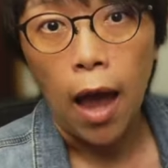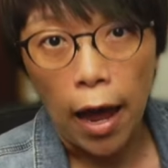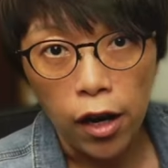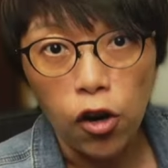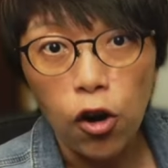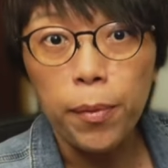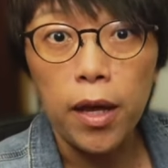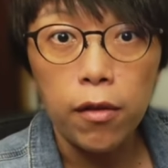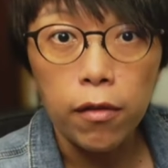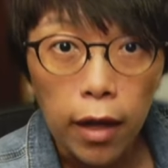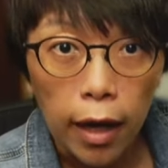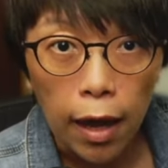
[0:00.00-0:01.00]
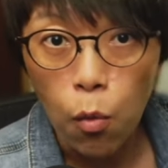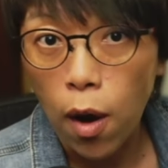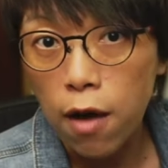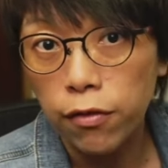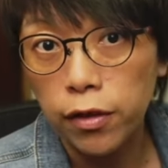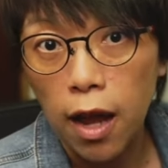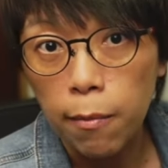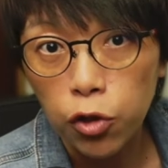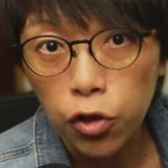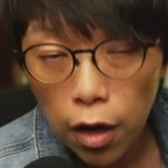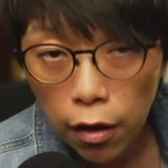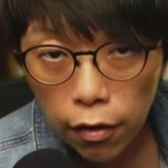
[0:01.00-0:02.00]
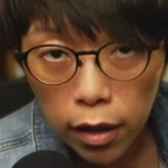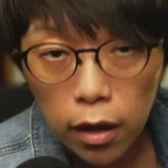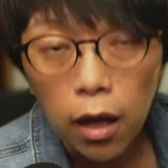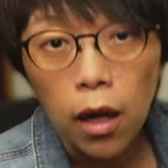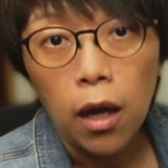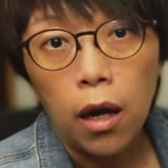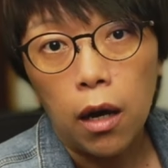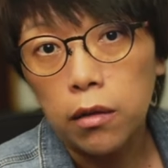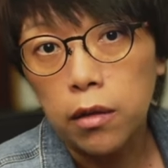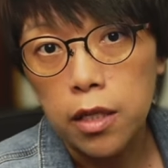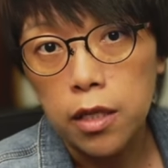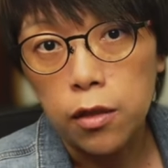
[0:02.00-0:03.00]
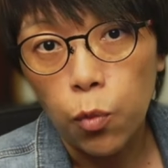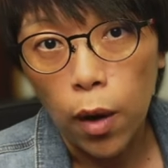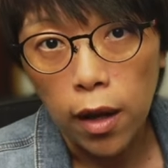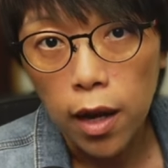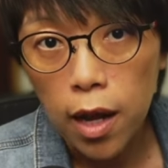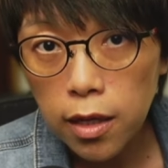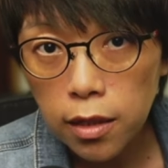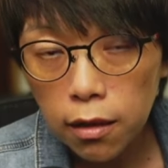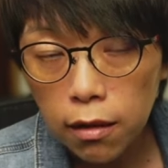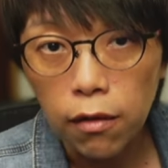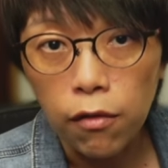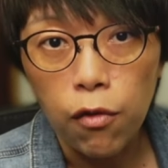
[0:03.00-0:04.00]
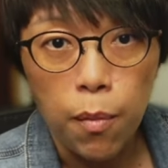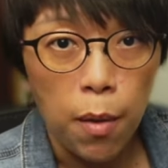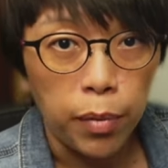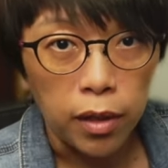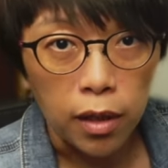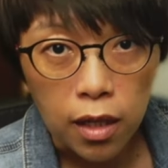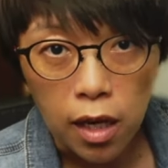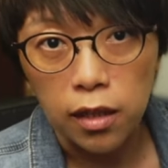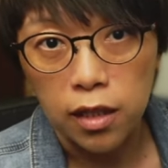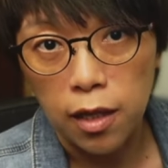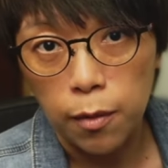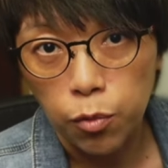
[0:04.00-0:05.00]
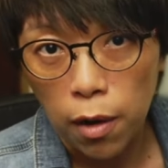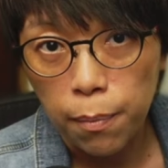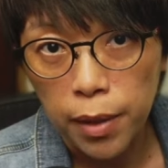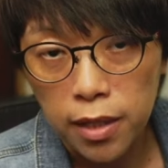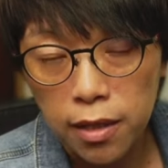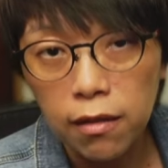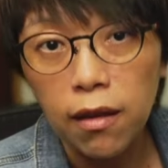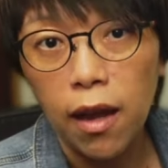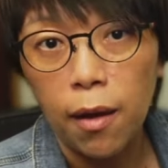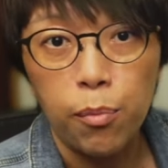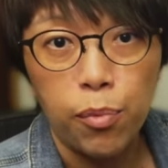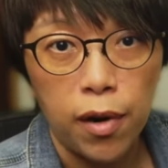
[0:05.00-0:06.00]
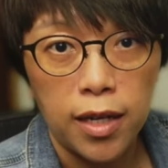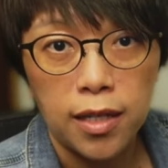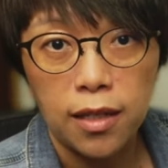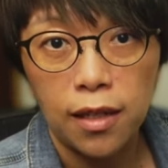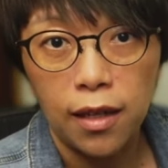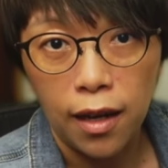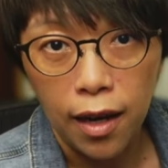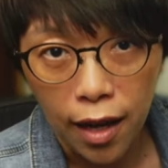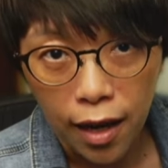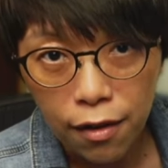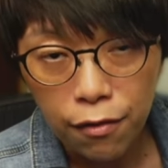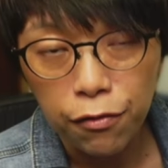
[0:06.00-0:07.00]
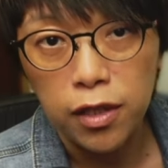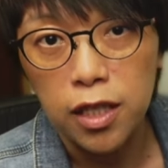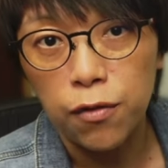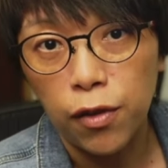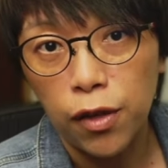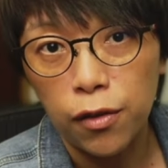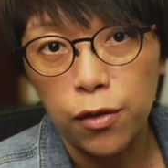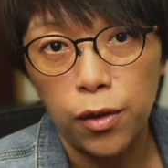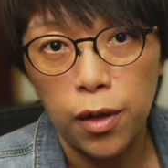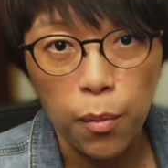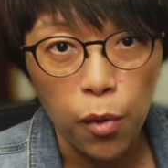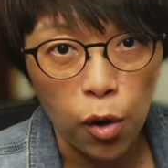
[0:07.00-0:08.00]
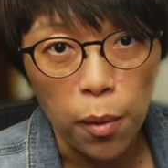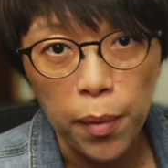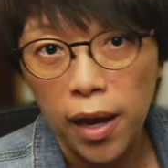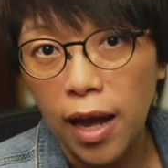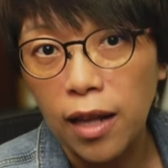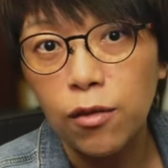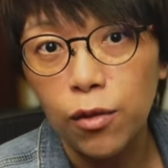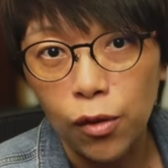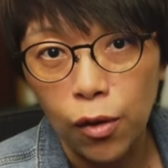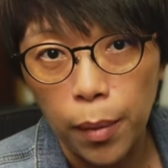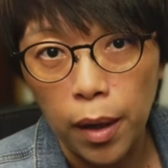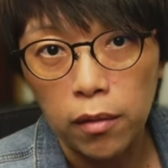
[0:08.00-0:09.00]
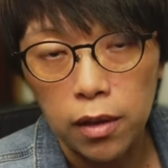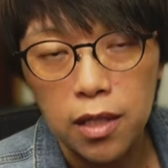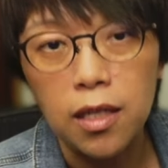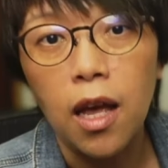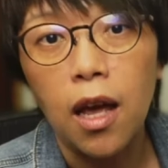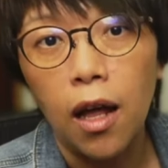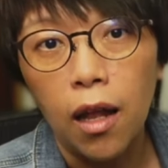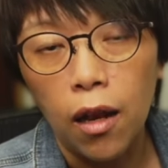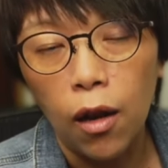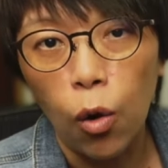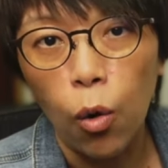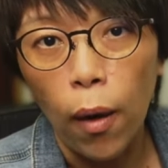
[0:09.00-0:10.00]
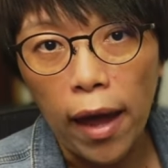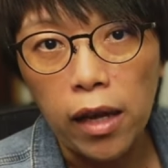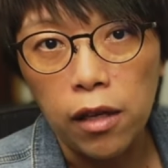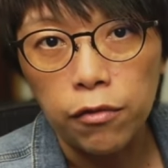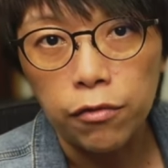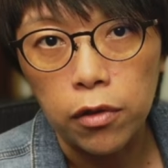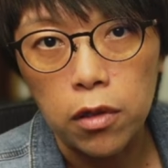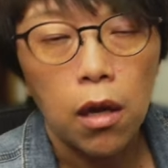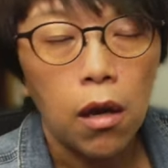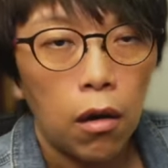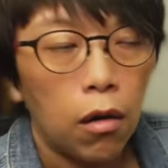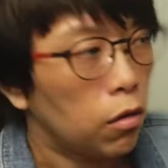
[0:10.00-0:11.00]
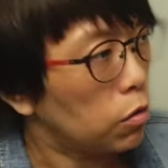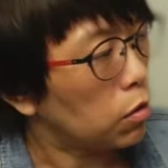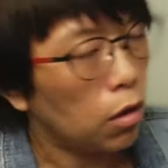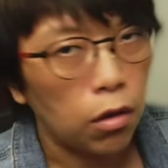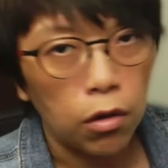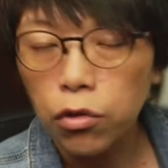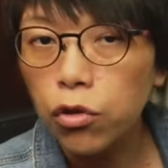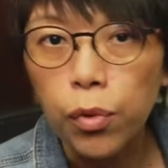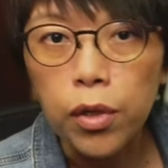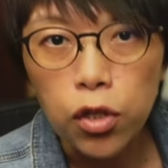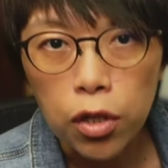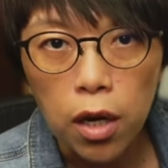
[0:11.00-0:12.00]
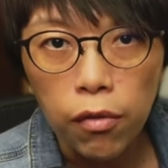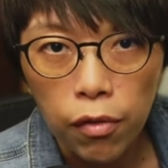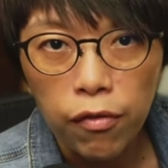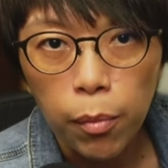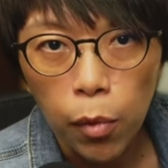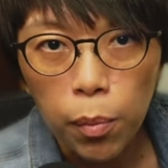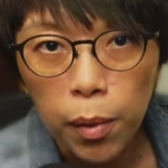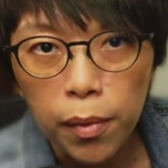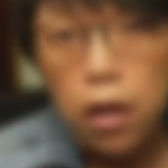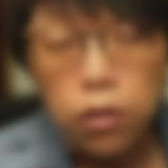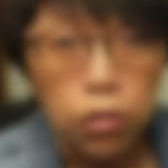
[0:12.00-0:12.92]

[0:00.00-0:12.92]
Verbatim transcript: And I hope that you like whatever that I'm sharing. Just one last thing, remember to click the subscribe button and press a like for this video so that more people get to know about this low-hanging fruits. Or should we share it with more people?